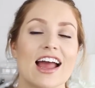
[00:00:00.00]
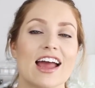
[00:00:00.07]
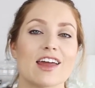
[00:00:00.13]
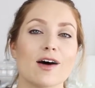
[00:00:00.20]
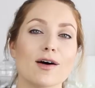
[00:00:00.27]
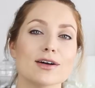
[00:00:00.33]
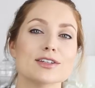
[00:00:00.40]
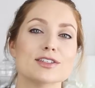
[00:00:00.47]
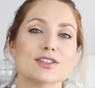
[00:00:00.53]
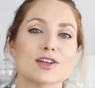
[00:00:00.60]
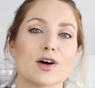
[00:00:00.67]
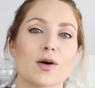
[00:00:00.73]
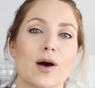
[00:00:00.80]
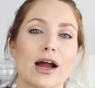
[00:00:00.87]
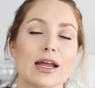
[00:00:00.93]
And also,
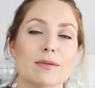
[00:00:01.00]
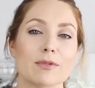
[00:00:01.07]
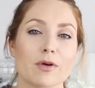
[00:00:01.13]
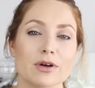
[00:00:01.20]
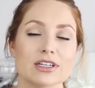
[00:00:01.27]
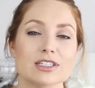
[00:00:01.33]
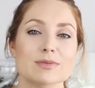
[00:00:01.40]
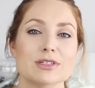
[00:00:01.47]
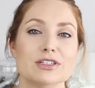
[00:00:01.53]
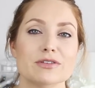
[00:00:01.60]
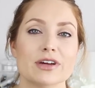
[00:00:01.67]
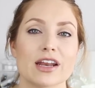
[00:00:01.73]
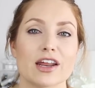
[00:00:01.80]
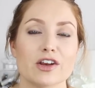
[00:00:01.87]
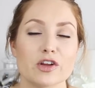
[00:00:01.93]
I am going to be
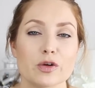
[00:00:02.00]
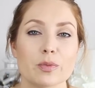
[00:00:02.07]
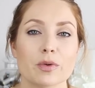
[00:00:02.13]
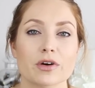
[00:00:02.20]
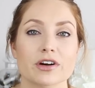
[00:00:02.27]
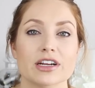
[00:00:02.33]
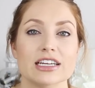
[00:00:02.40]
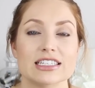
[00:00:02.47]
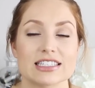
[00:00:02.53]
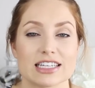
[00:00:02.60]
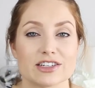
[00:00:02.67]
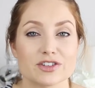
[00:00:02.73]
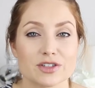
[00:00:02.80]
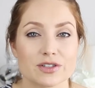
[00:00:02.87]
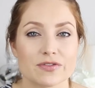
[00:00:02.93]
doing a newborn
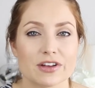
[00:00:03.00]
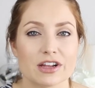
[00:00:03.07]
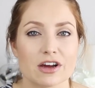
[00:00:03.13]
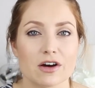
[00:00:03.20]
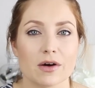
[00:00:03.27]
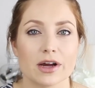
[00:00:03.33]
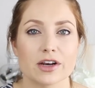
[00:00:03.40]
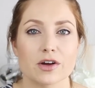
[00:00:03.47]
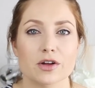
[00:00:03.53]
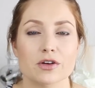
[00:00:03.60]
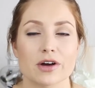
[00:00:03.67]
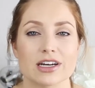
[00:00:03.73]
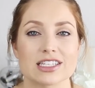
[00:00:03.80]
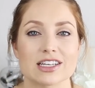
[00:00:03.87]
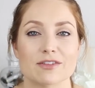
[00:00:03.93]
essentials video. I know you
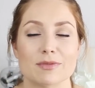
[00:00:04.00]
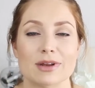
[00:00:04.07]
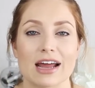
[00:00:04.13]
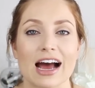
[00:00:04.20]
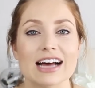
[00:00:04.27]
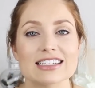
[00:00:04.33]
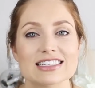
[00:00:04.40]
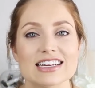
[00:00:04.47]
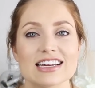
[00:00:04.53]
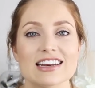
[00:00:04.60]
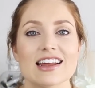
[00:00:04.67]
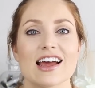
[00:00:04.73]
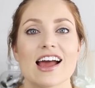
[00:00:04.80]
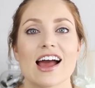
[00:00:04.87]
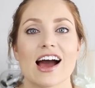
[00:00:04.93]
guys have been asking.